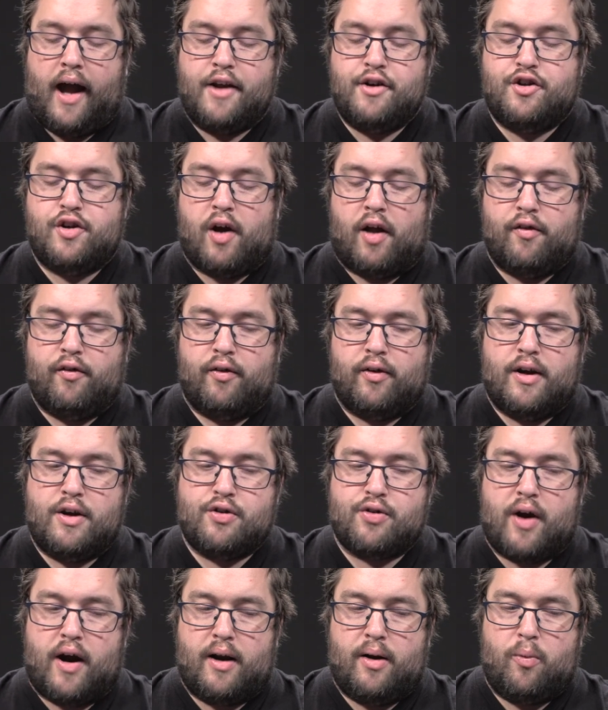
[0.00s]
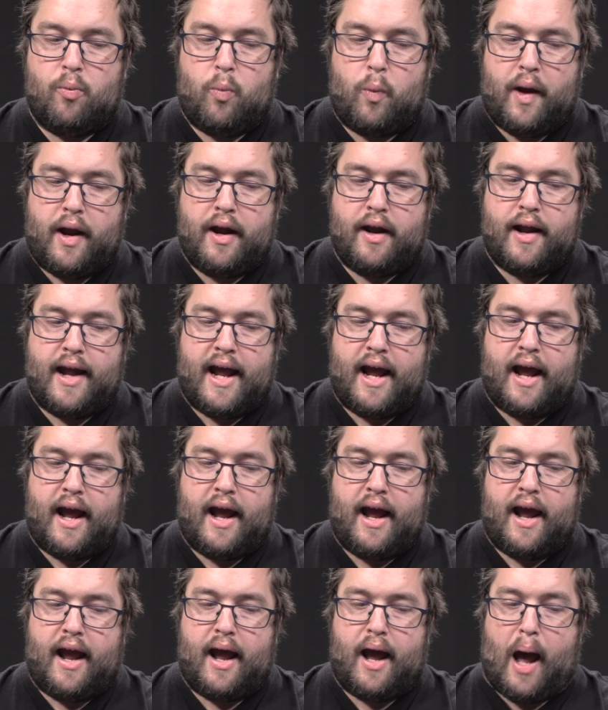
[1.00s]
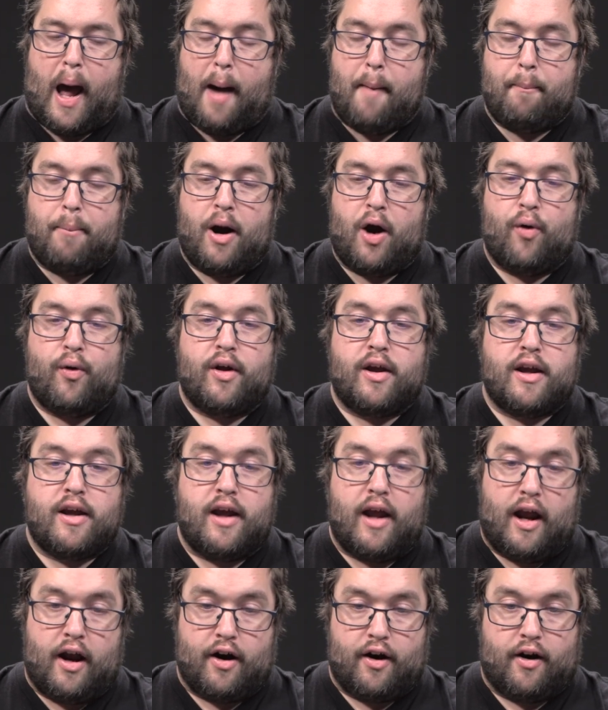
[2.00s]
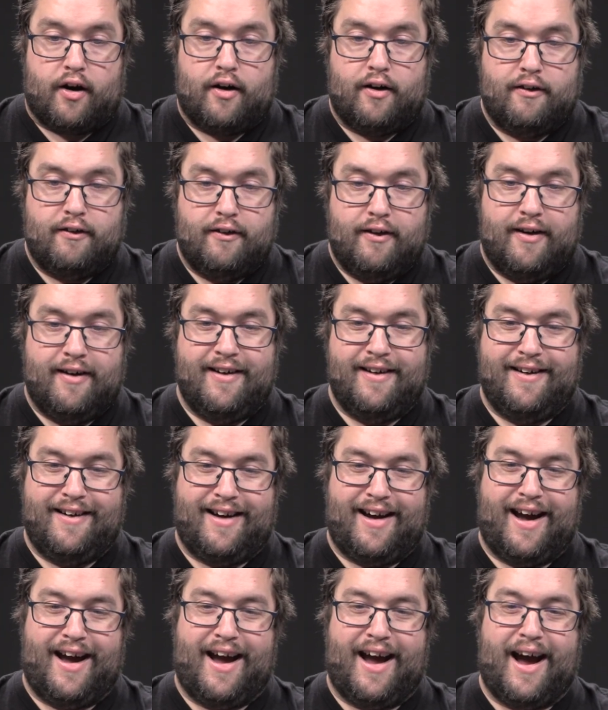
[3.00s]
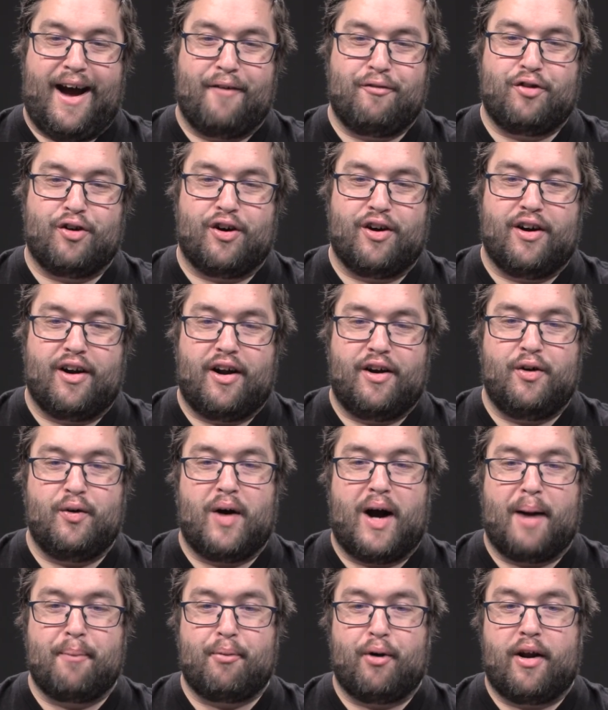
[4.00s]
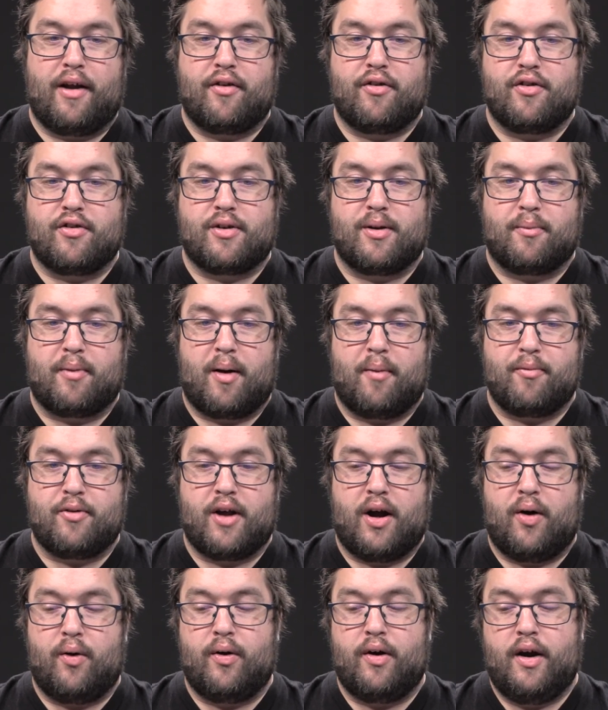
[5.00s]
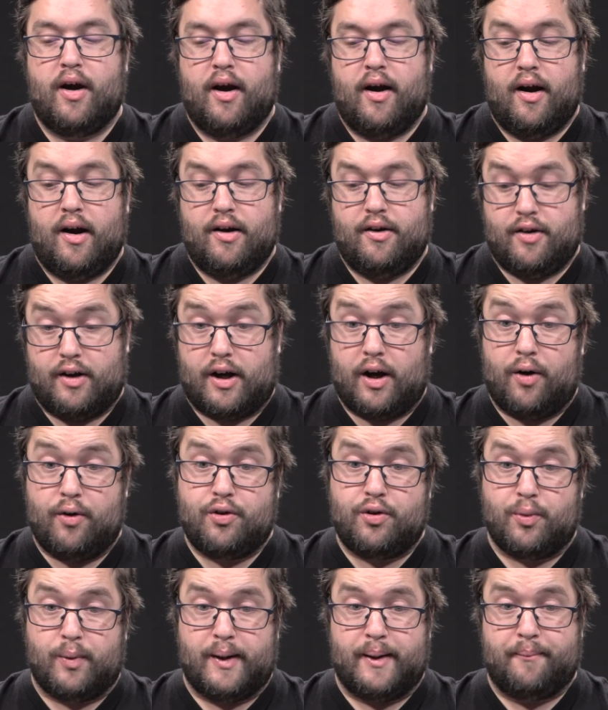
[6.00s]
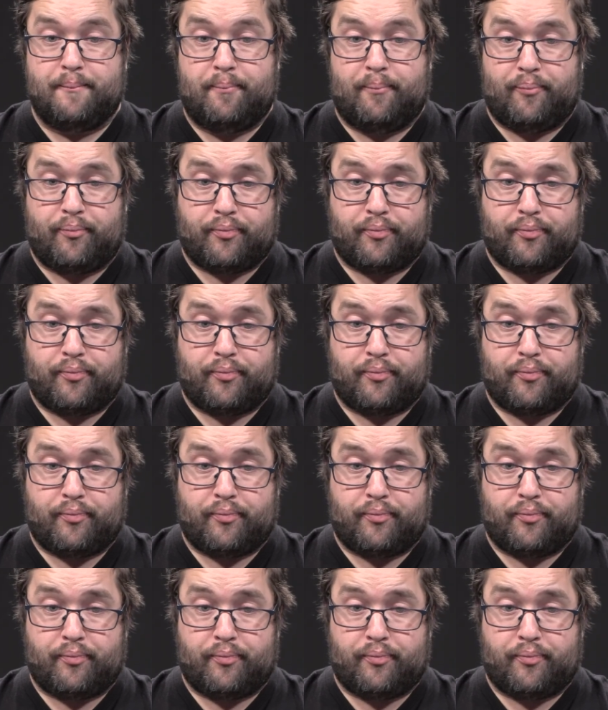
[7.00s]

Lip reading: generally try to wait about a year after a new operating system comes out to go to it.